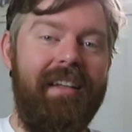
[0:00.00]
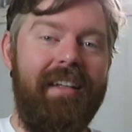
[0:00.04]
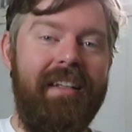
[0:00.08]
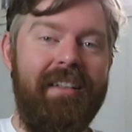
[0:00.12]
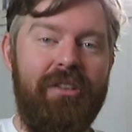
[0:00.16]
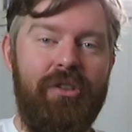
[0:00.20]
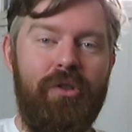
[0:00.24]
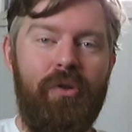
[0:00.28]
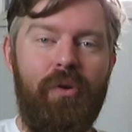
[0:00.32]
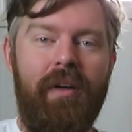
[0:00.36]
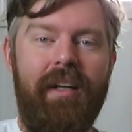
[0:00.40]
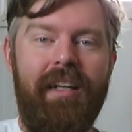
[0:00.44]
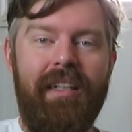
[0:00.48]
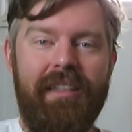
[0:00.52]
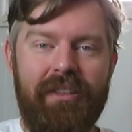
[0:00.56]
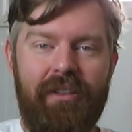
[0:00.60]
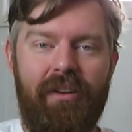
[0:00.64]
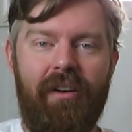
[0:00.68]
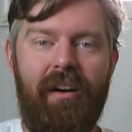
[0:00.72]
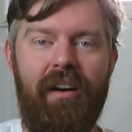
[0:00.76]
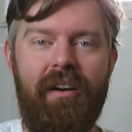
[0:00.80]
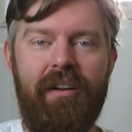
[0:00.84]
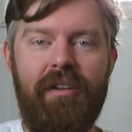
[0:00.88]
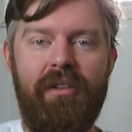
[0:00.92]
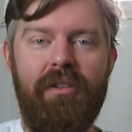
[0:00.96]
These trees
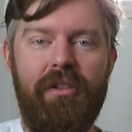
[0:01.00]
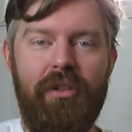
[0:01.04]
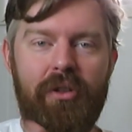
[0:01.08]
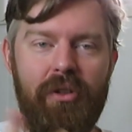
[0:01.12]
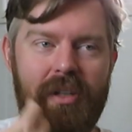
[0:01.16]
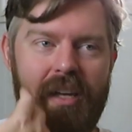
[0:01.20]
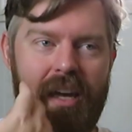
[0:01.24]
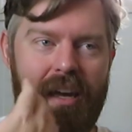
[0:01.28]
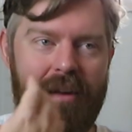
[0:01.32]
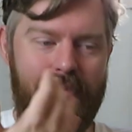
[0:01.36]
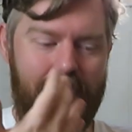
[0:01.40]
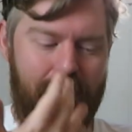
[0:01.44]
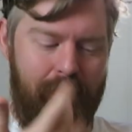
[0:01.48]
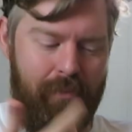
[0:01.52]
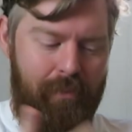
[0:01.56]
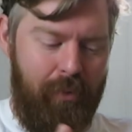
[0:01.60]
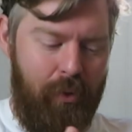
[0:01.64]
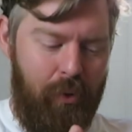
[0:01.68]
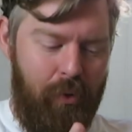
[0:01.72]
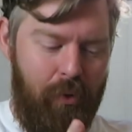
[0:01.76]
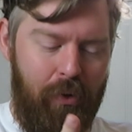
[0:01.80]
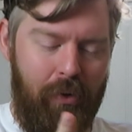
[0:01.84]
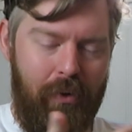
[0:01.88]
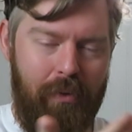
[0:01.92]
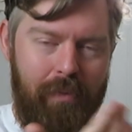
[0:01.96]
grow, you get
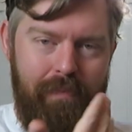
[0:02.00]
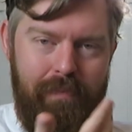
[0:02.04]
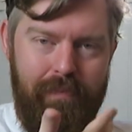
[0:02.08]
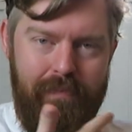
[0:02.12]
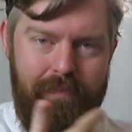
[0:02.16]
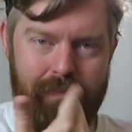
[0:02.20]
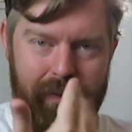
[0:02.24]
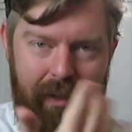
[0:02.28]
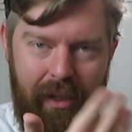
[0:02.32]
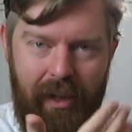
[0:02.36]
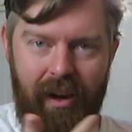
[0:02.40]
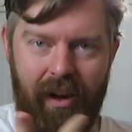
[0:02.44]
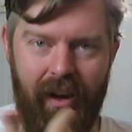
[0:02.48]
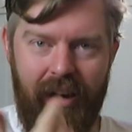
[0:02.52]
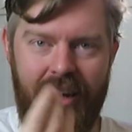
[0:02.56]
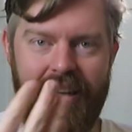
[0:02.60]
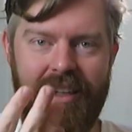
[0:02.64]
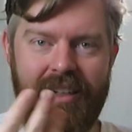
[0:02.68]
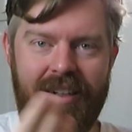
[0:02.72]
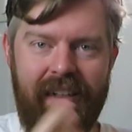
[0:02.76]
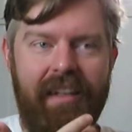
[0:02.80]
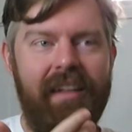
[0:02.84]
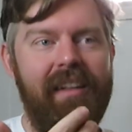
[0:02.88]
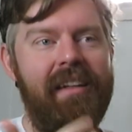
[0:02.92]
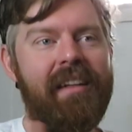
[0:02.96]
more
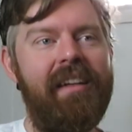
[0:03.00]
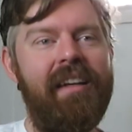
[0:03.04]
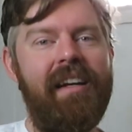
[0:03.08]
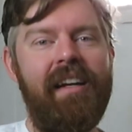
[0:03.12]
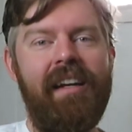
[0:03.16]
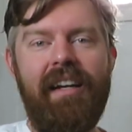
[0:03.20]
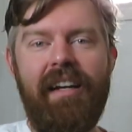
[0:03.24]
blinded.